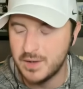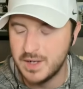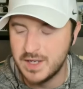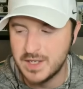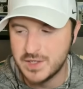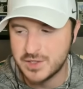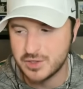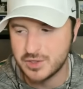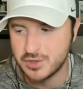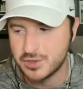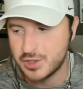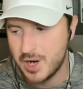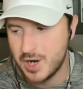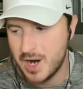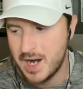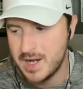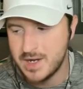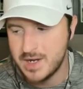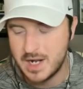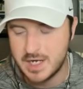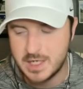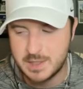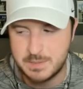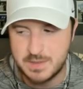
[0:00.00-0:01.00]
is or
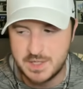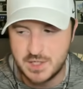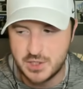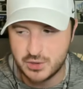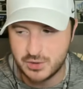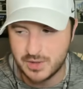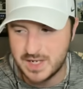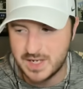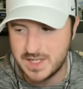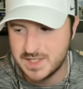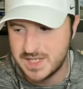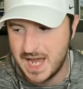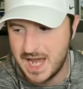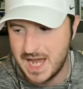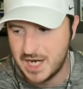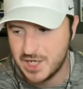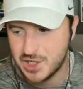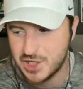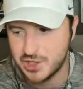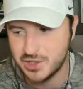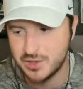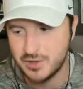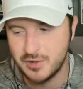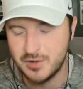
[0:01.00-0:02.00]
trying not to be
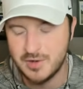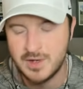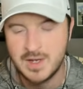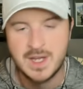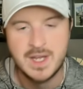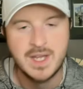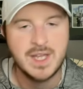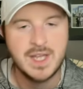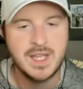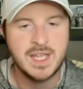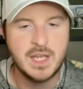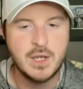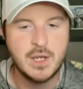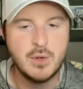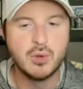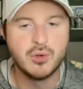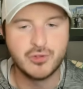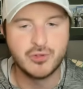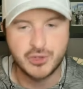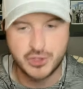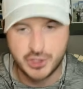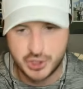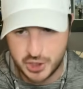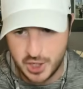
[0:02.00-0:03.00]
transactional. He
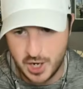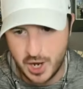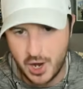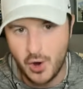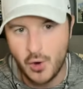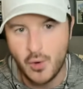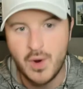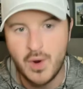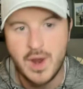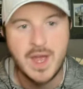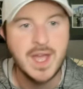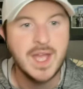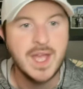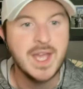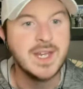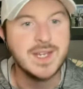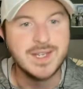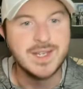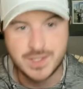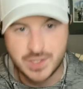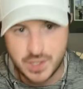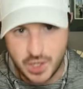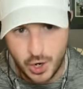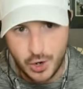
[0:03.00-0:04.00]
will show in
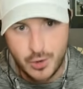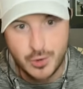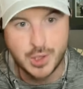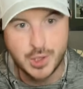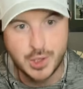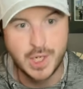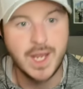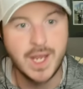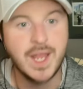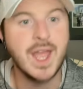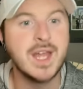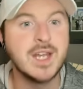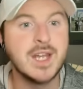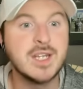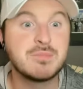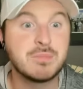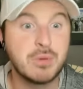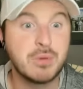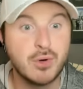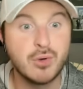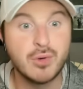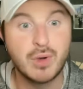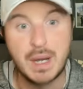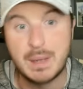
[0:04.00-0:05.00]
his coaching and his
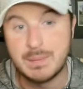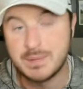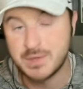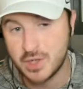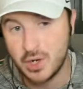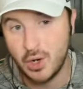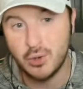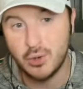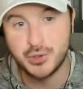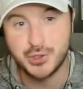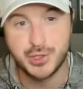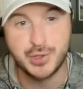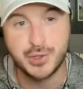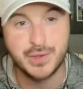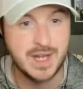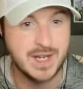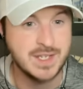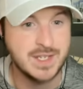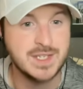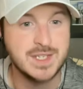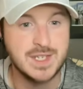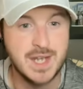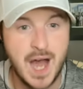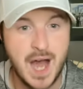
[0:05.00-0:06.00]
program's culture that
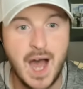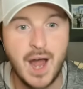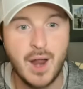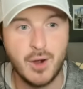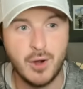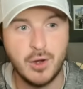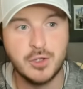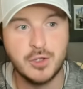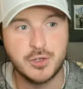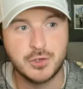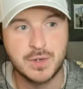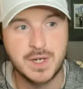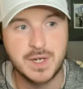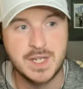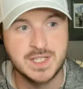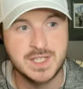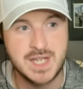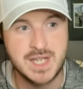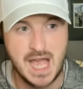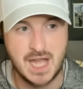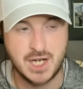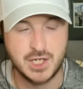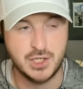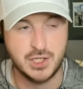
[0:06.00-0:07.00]
it's not all
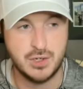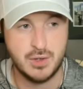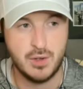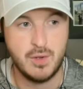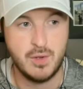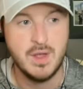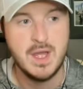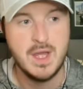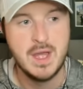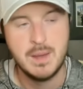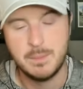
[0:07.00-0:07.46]
transactional.